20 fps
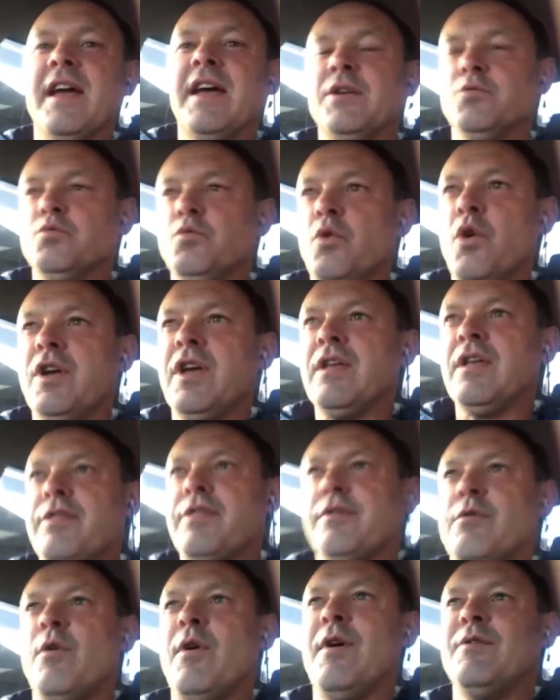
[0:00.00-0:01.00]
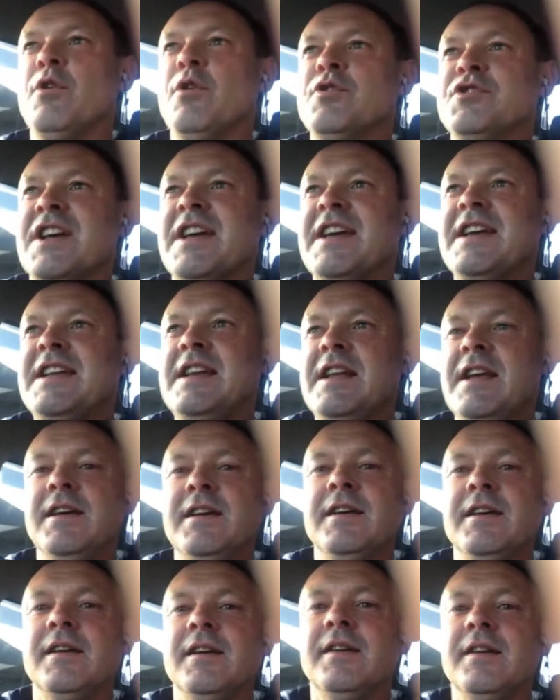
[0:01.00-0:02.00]
and working through a routine.
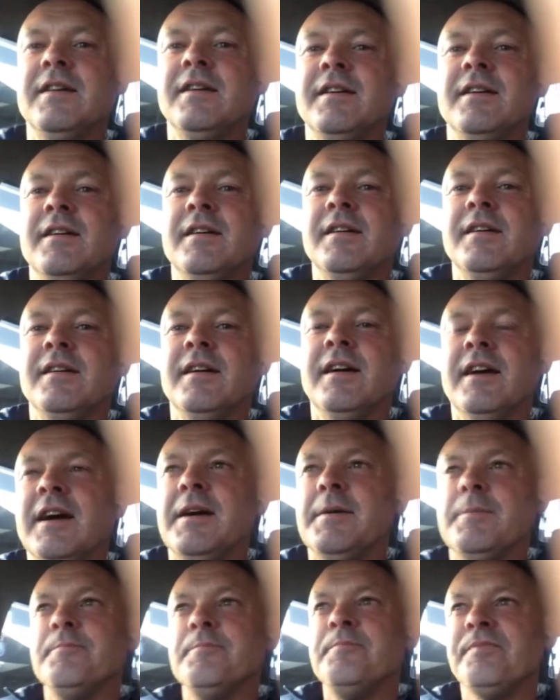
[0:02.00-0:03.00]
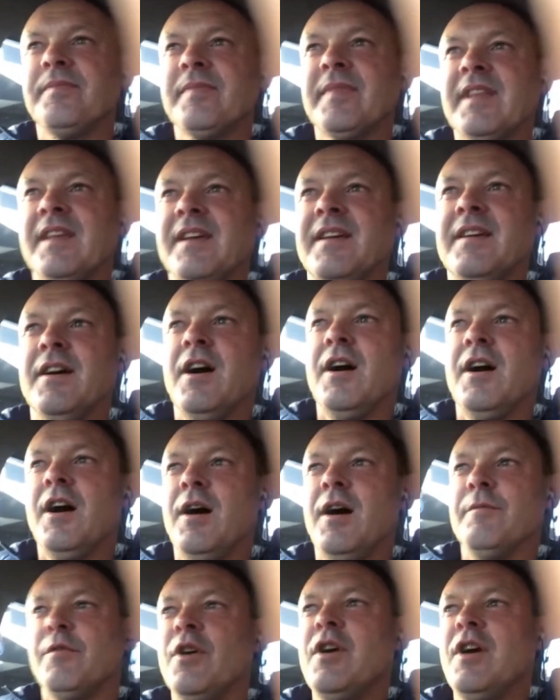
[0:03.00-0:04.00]
I'm
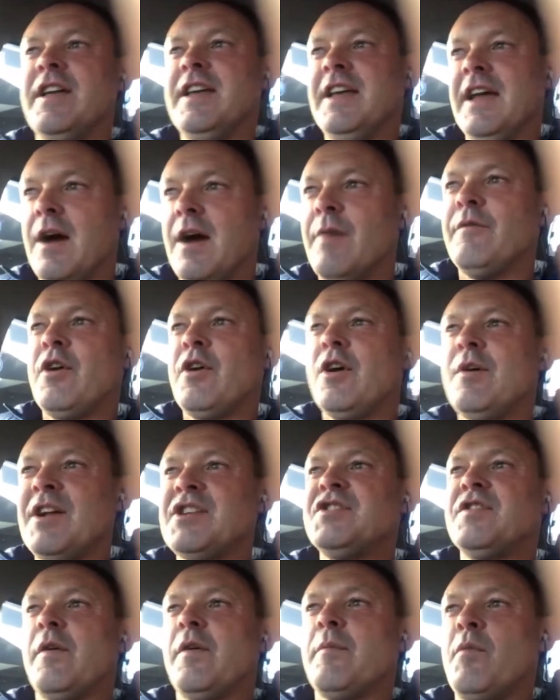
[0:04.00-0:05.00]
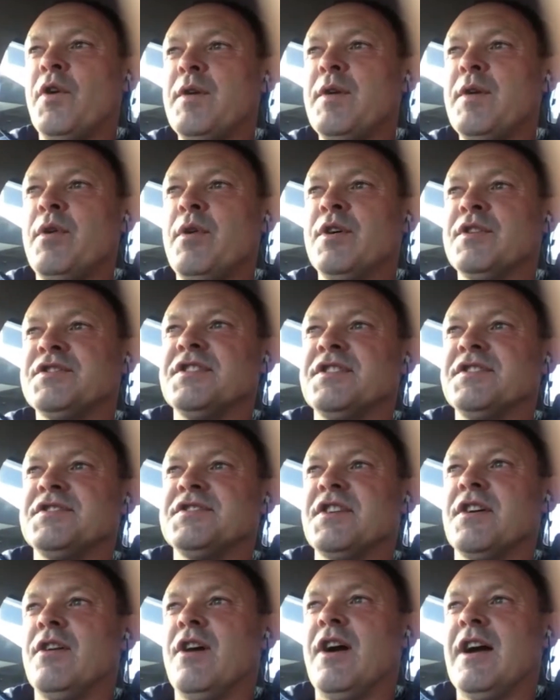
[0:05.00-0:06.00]
very much of a morning person.
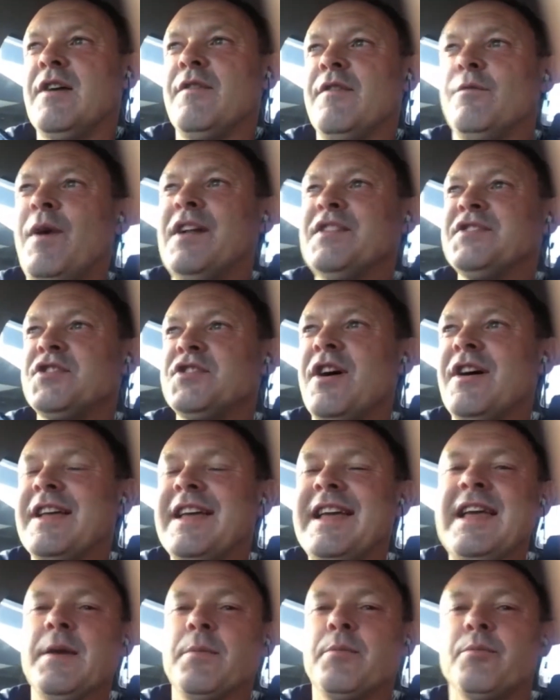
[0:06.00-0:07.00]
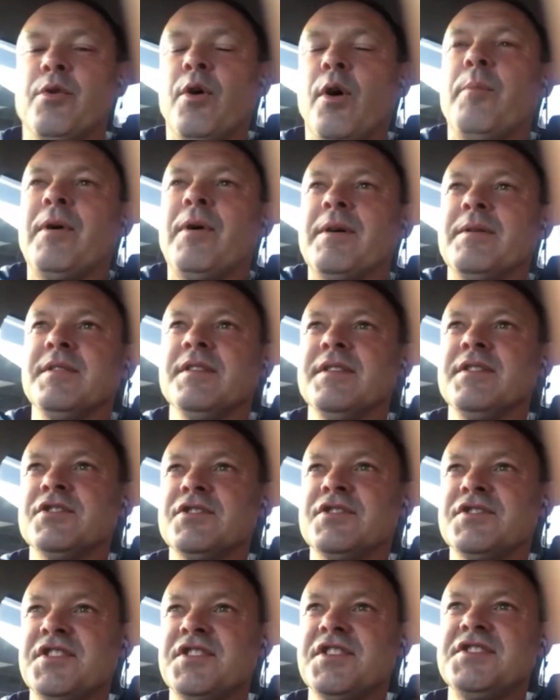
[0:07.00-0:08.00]
So like, once I get a proper
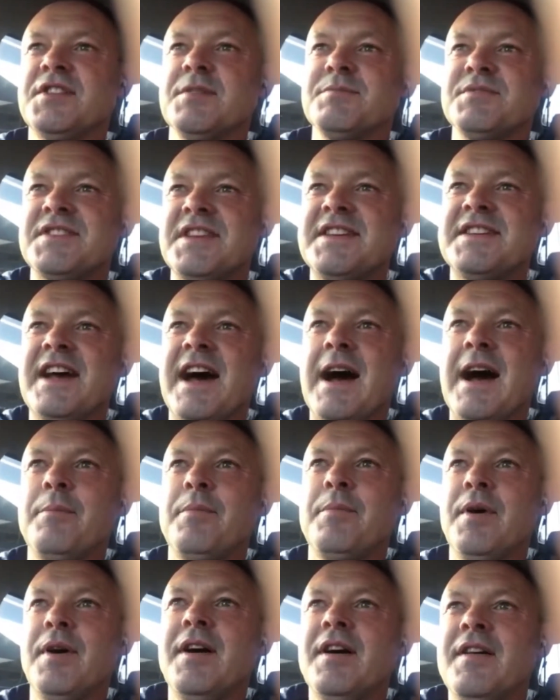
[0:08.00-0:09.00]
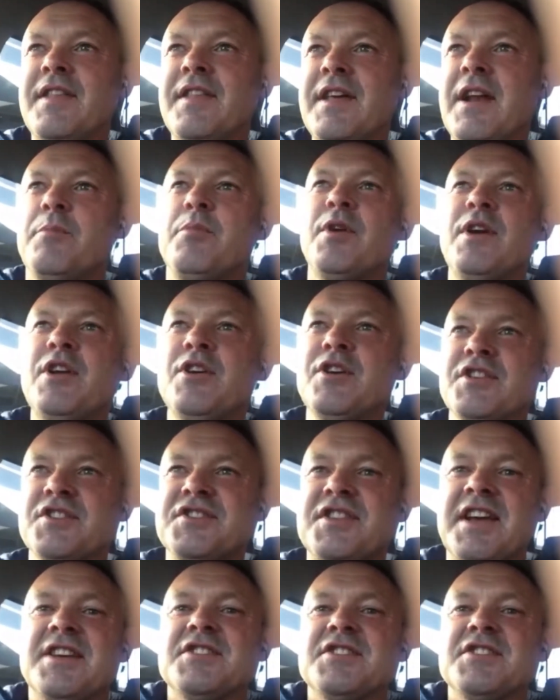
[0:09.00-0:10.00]
system set up, then I'm pretty good at
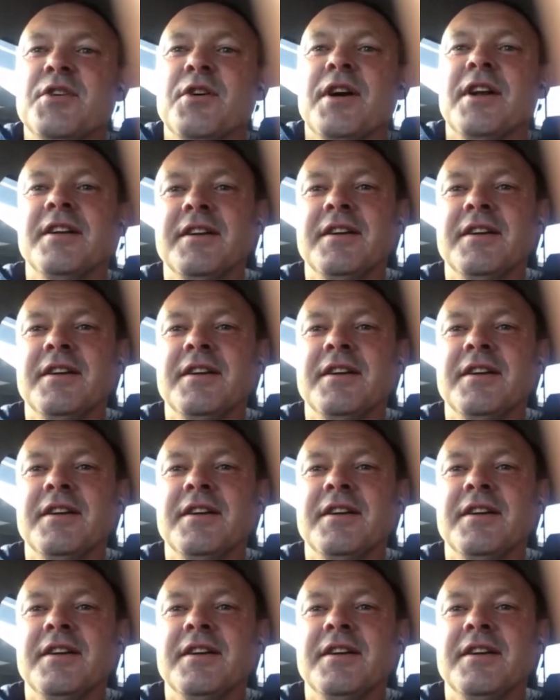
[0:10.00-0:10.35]
sticking to it.